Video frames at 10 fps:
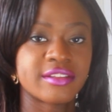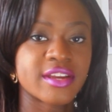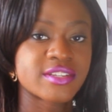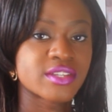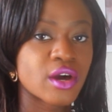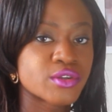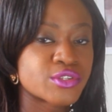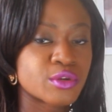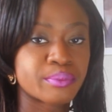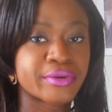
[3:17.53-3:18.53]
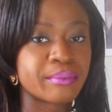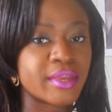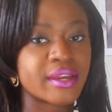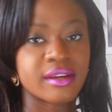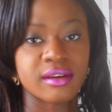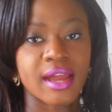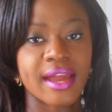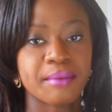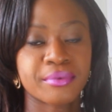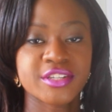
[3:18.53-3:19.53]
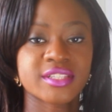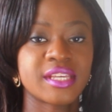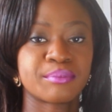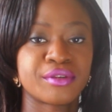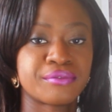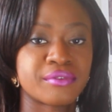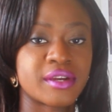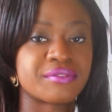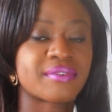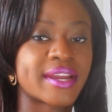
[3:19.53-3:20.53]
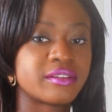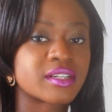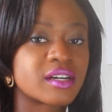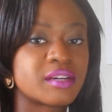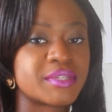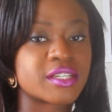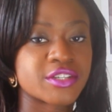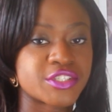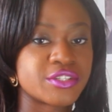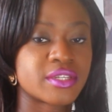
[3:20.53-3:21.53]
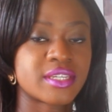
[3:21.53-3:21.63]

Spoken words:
There is also Premiere. I personally prefer Final Cut because you